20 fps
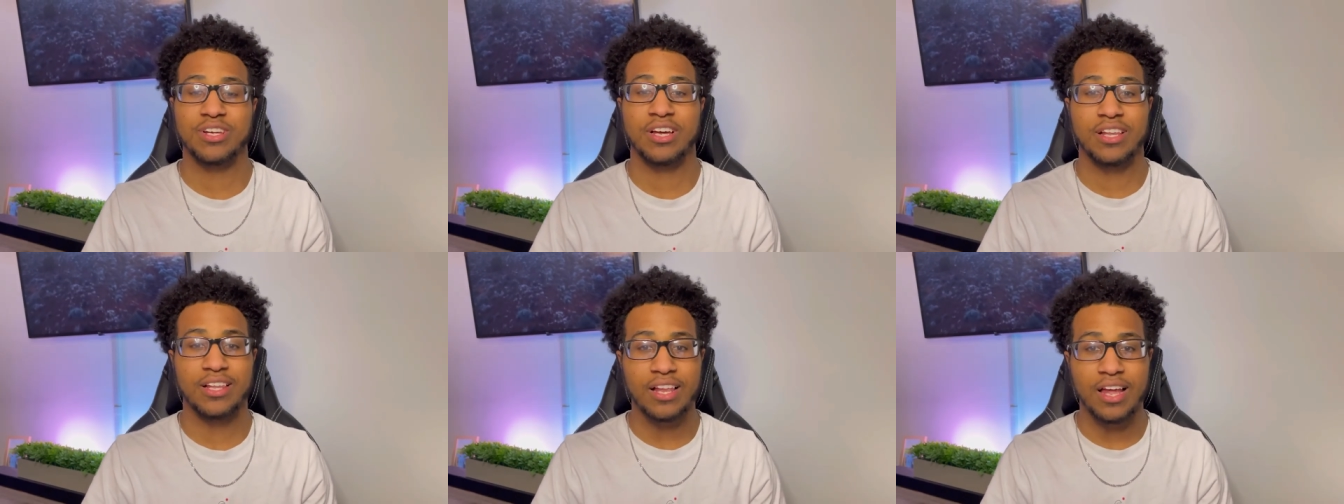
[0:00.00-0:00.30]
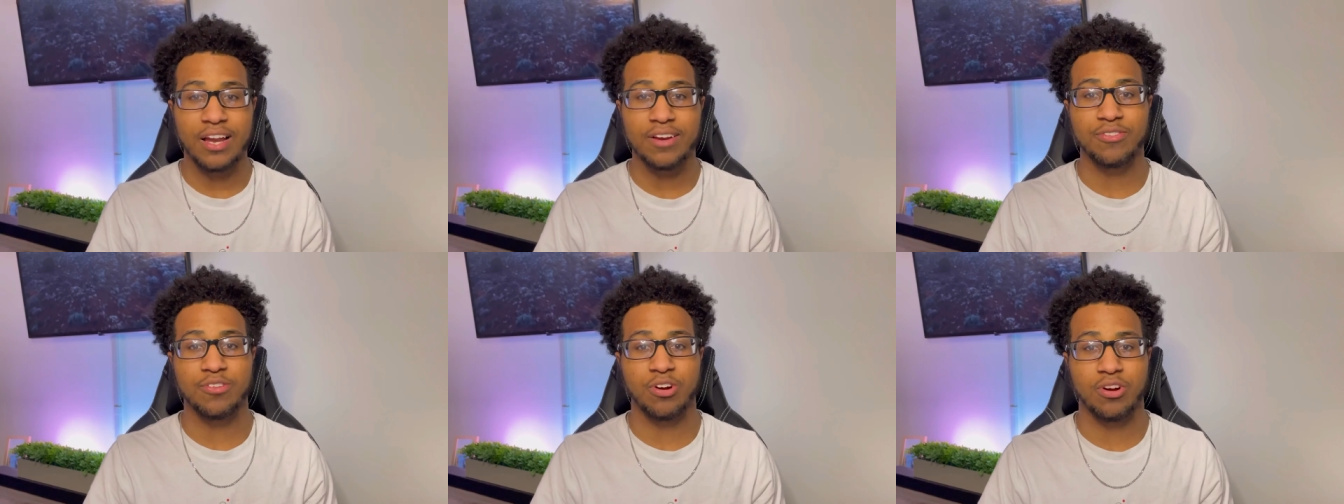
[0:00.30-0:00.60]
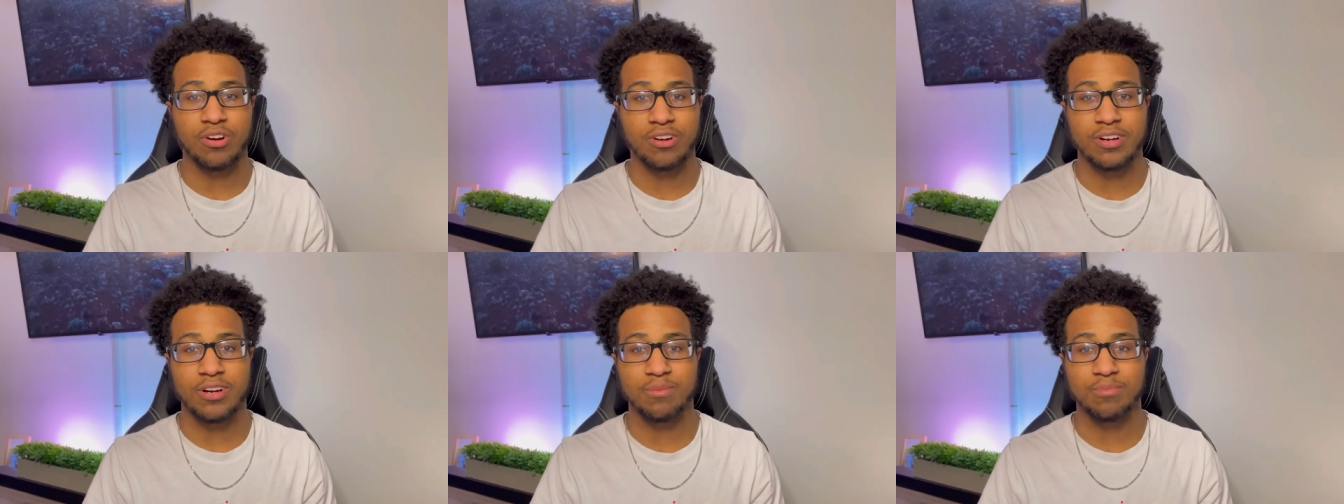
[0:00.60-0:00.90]
a lot of
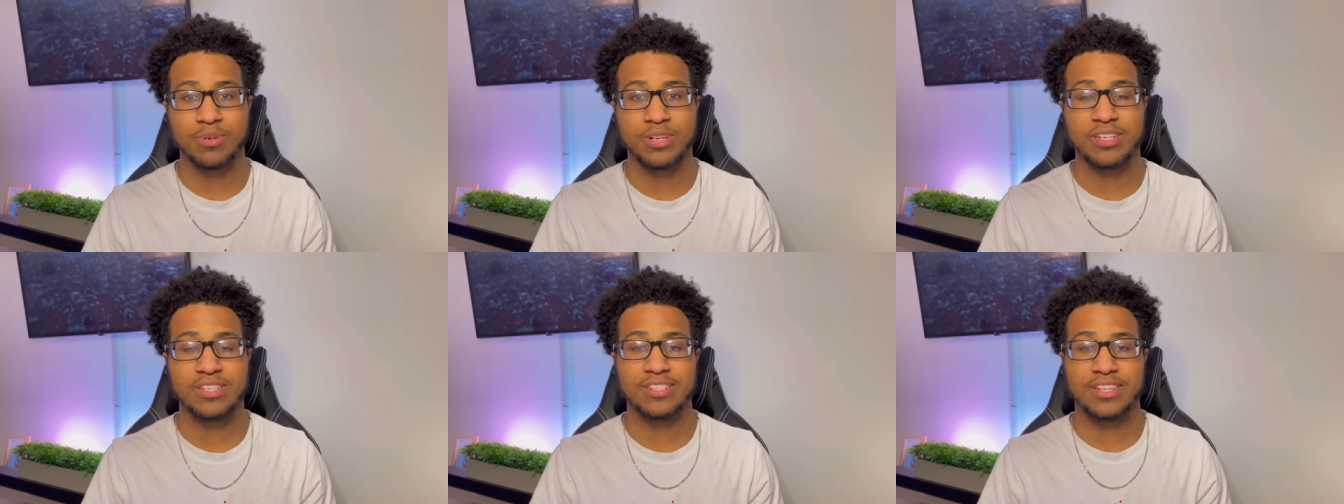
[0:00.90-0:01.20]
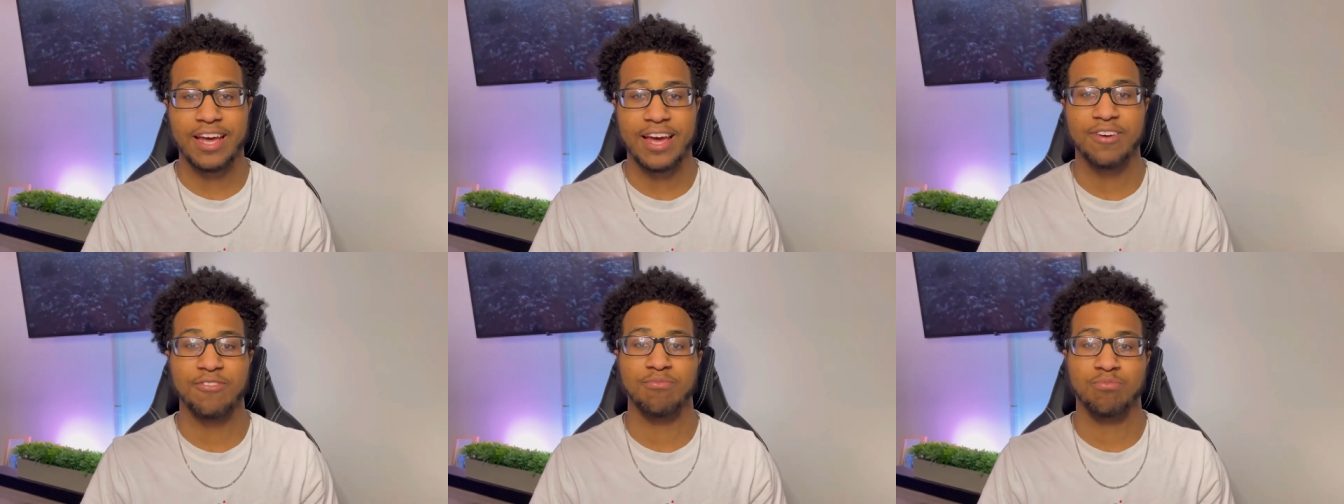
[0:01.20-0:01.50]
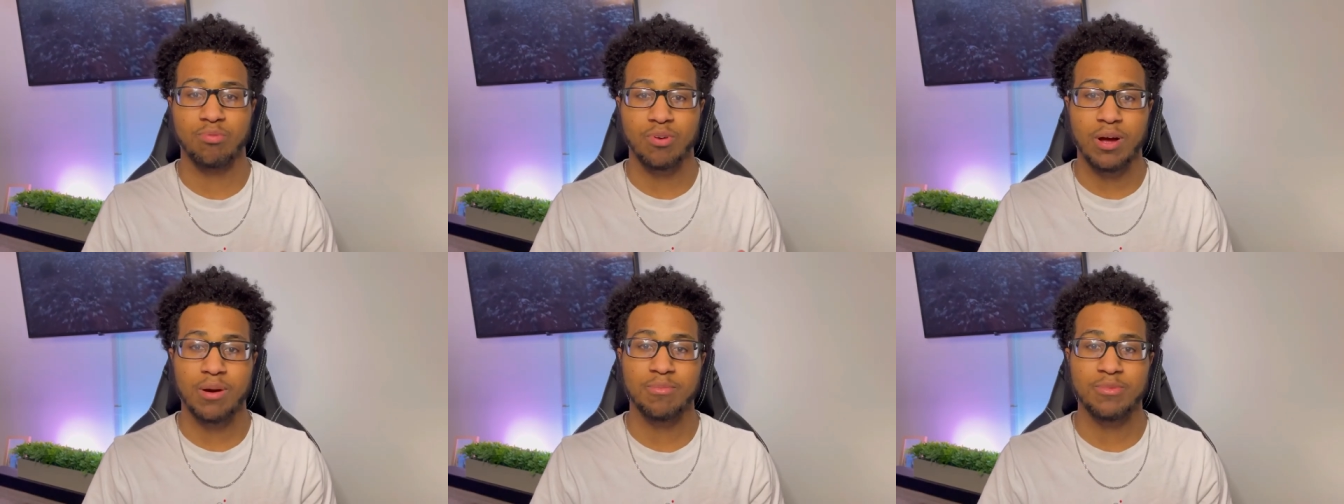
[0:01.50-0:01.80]
car companies have
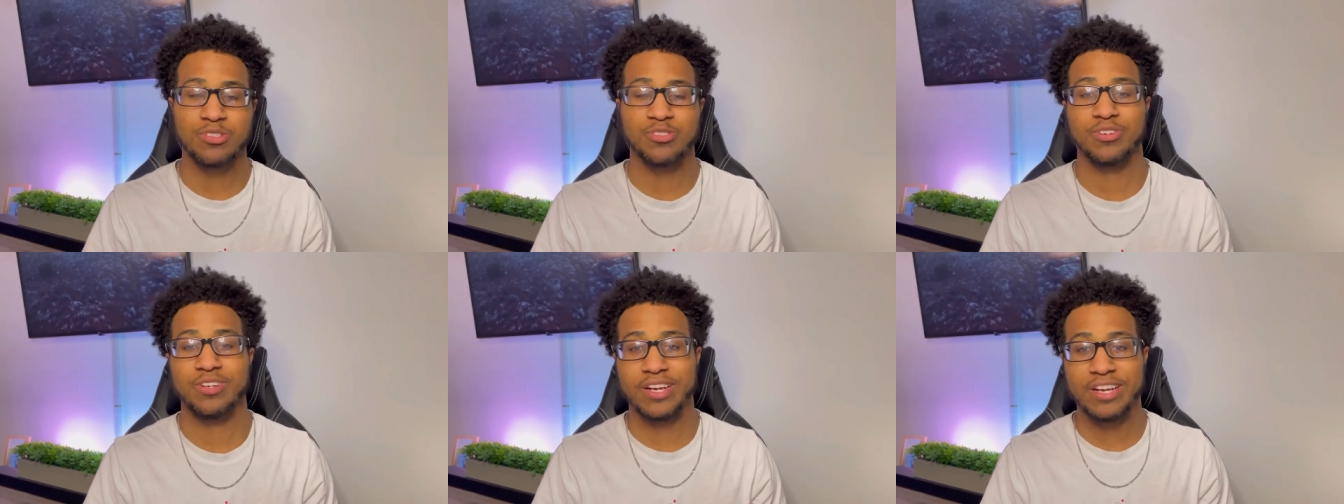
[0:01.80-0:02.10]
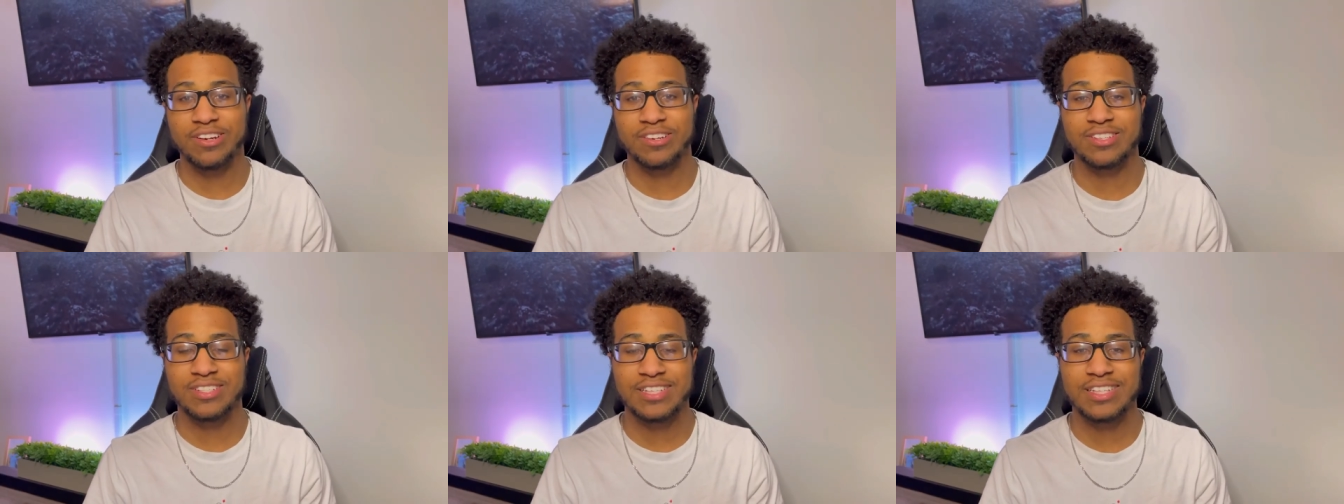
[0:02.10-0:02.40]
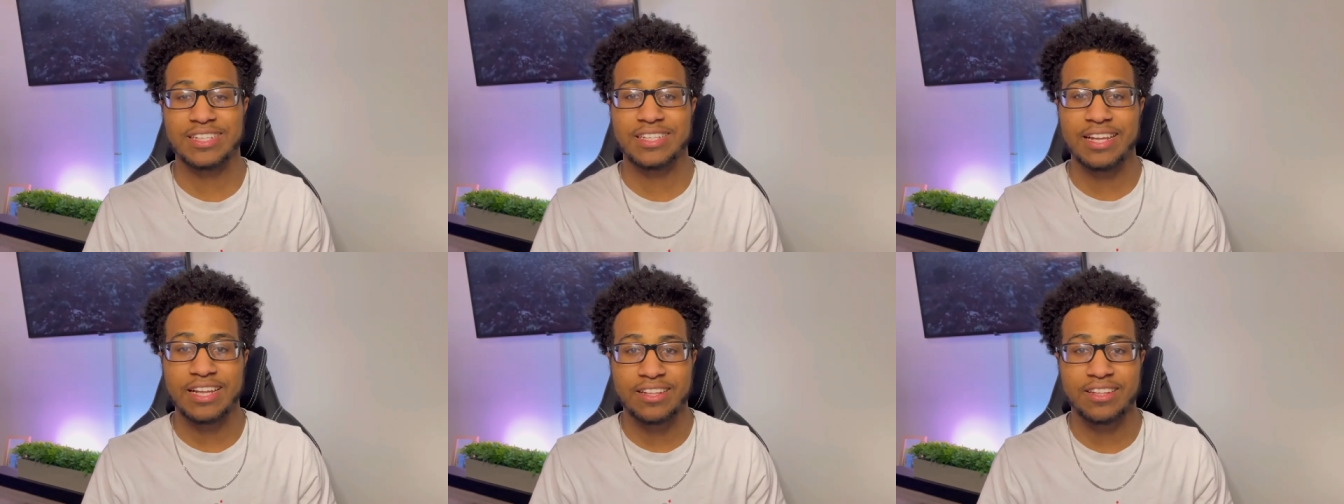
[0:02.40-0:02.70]
promised or
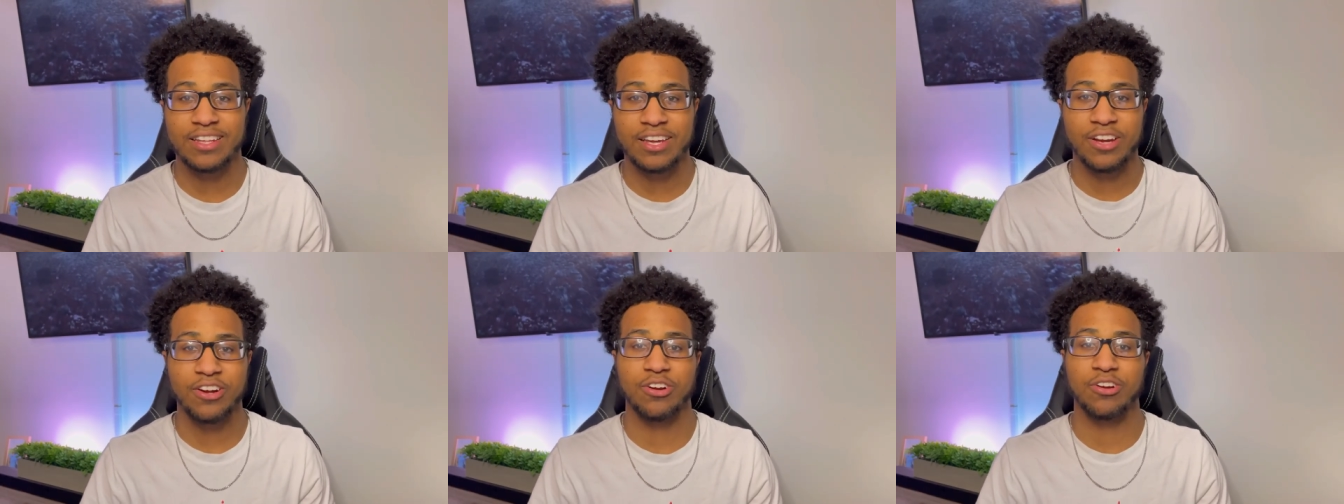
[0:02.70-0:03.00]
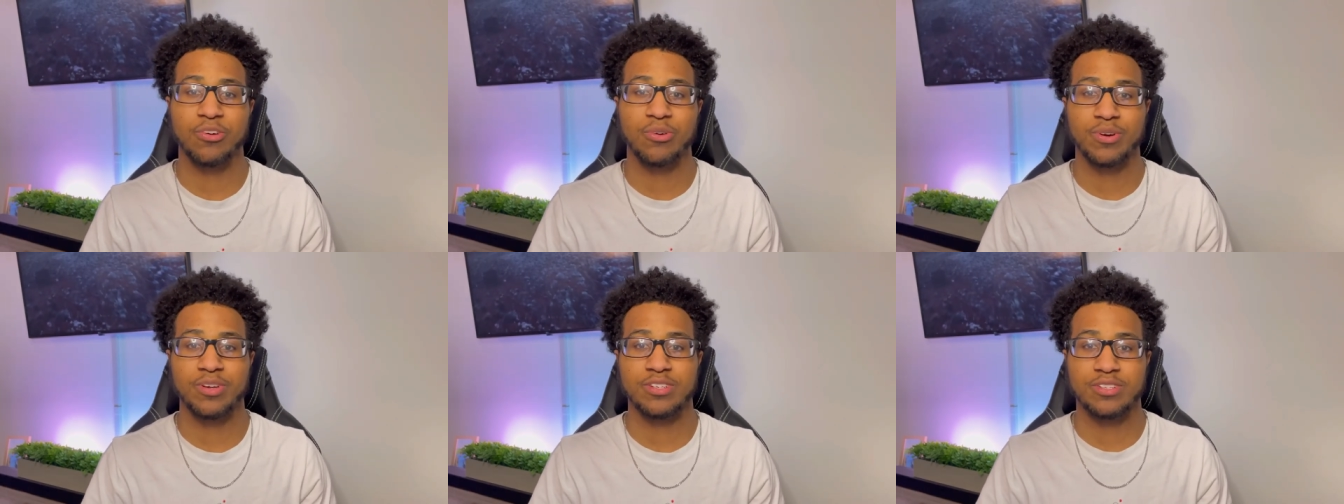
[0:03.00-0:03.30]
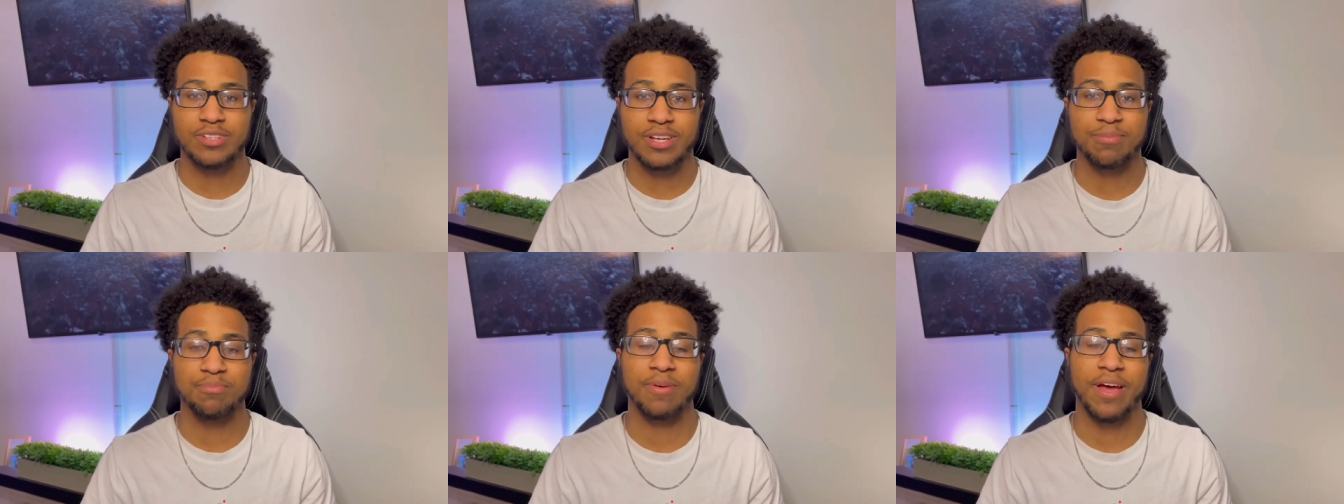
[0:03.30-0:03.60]
guaranteed that they are going
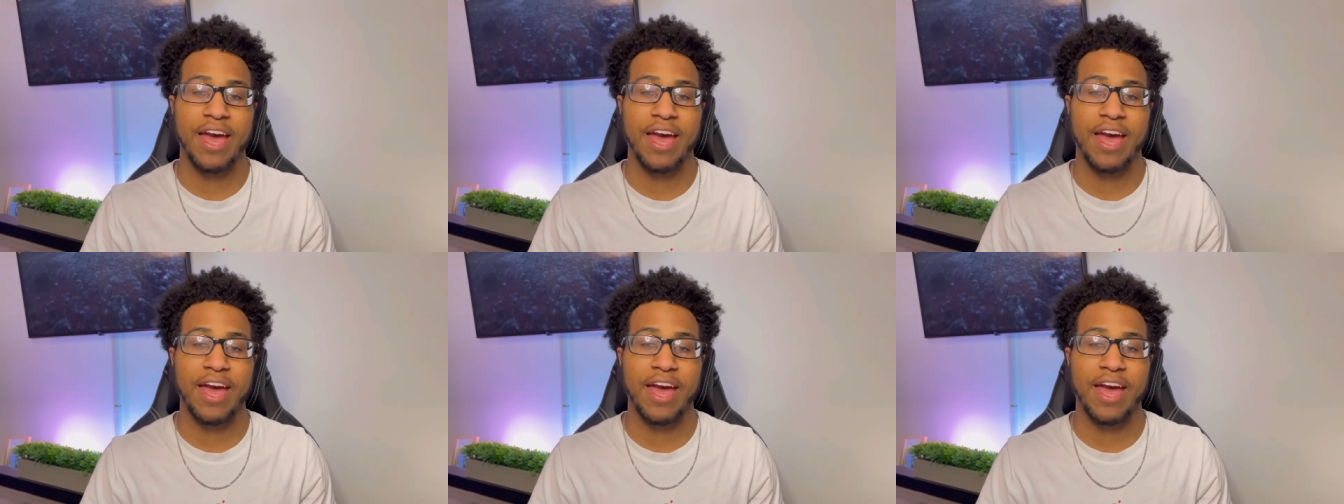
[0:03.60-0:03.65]
to